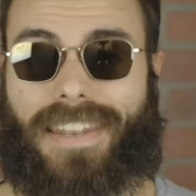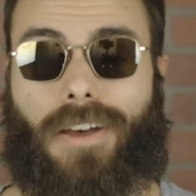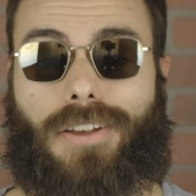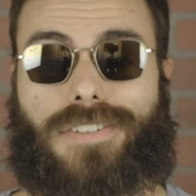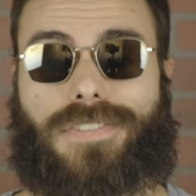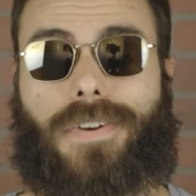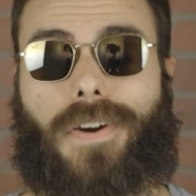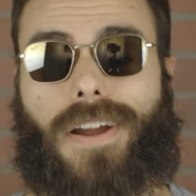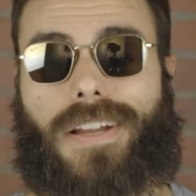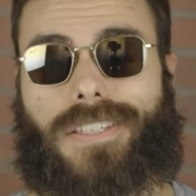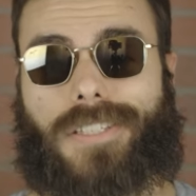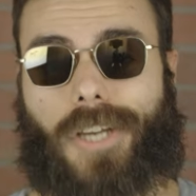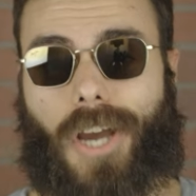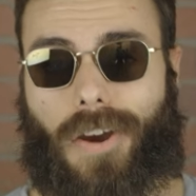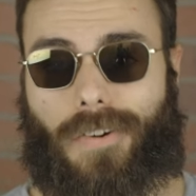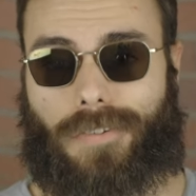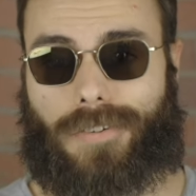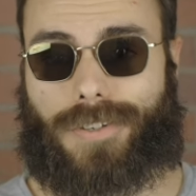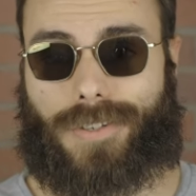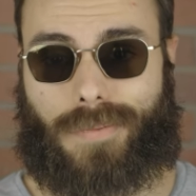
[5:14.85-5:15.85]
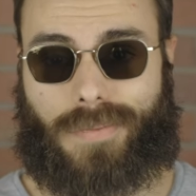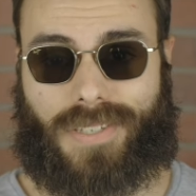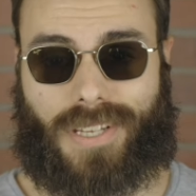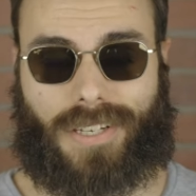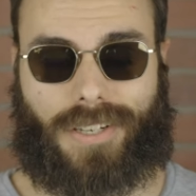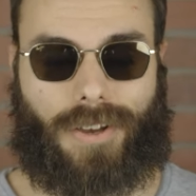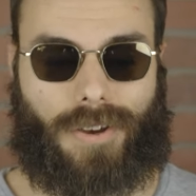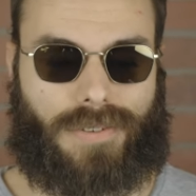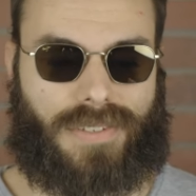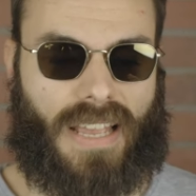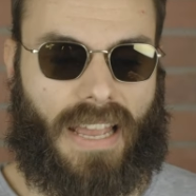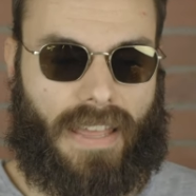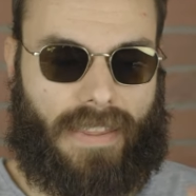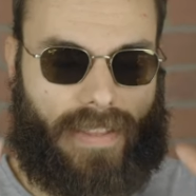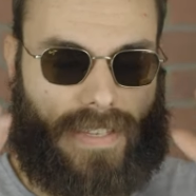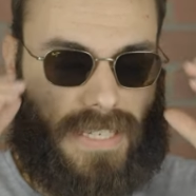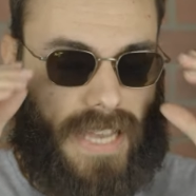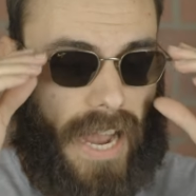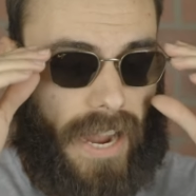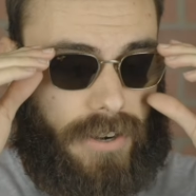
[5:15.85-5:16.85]
Now as far as coverage from sun goes,
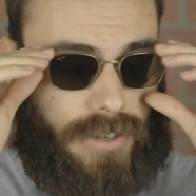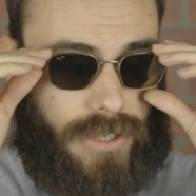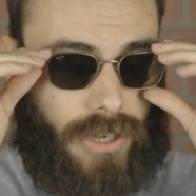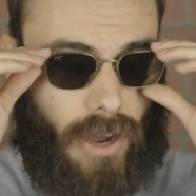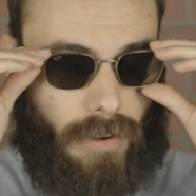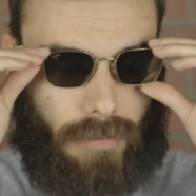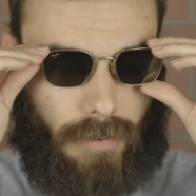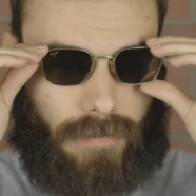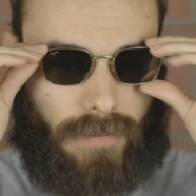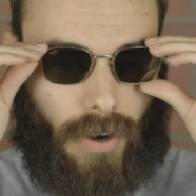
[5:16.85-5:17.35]
these actually offer